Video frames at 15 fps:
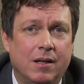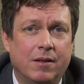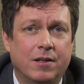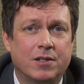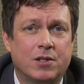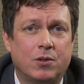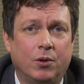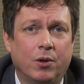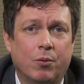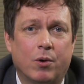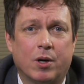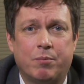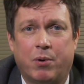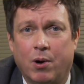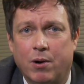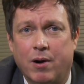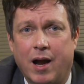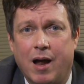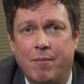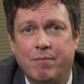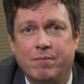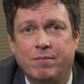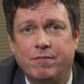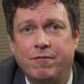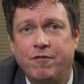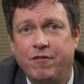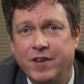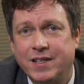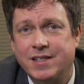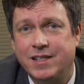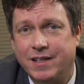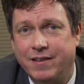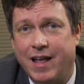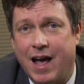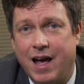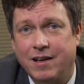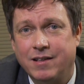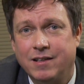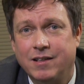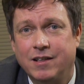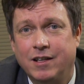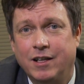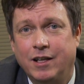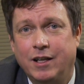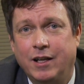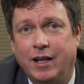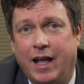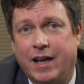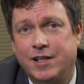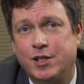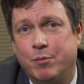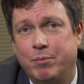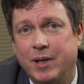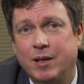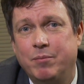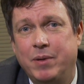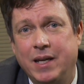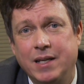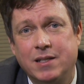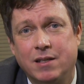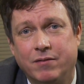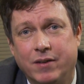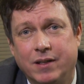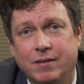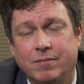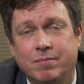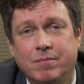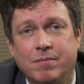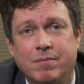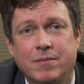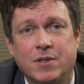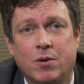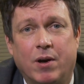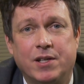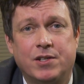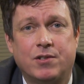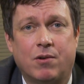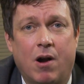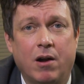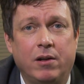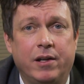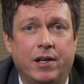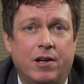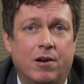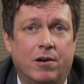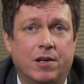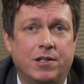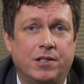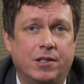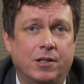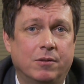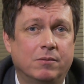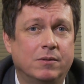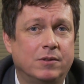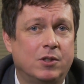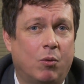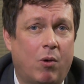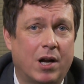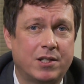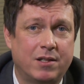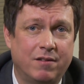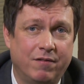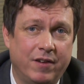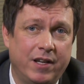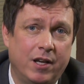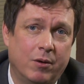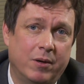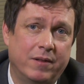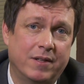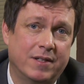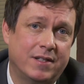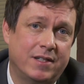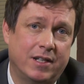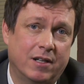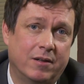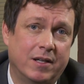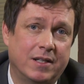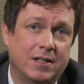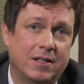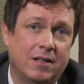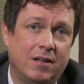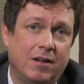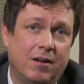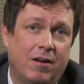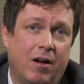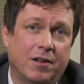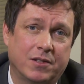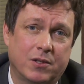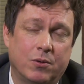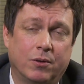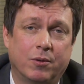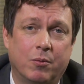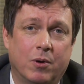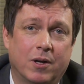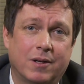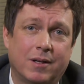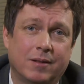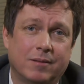The School to Work program fits in that, and it's a big piece of it. So I strongly encourage you to watch the video in this series on School to Work.